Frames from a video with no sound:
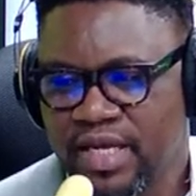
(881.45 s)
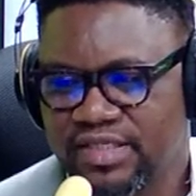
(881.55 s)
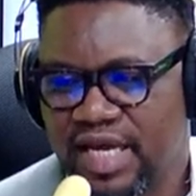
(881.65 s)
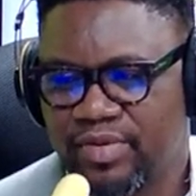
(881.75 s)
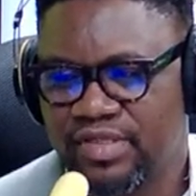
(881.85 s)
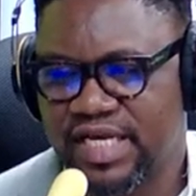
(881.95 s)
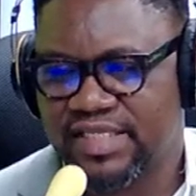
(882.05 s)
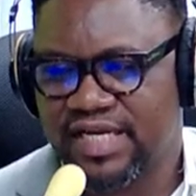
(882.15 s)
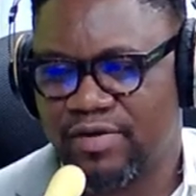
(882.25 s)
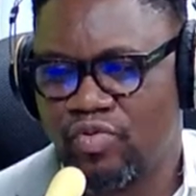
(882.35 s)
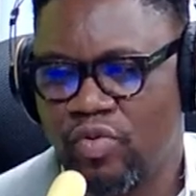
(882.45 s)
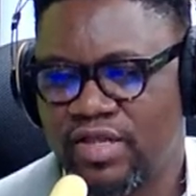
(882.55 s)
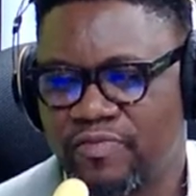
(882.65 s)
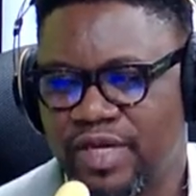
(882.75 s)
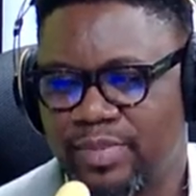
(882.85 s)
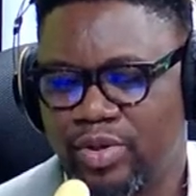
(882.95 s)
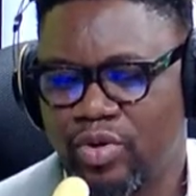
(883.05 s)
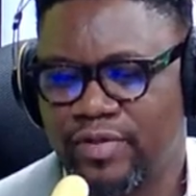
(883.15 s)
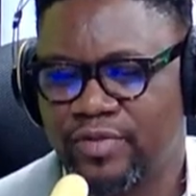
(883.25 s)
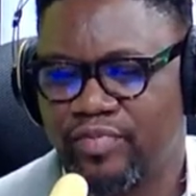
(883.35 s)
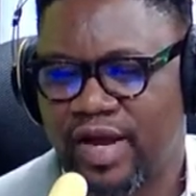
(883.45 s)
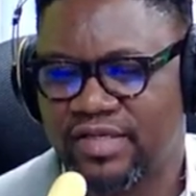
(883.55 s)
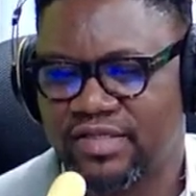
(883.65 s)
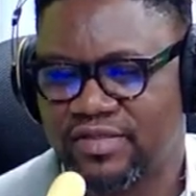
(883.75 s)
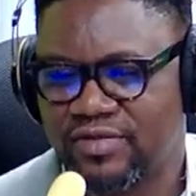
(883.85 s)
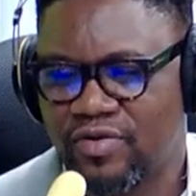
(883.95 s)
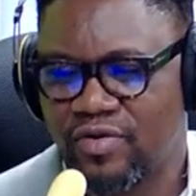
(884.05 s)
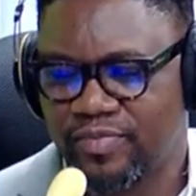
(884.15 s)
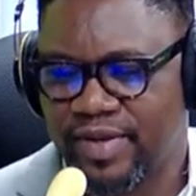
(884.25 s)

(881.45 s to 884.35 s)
Simon says, who are the people going to practice the so-called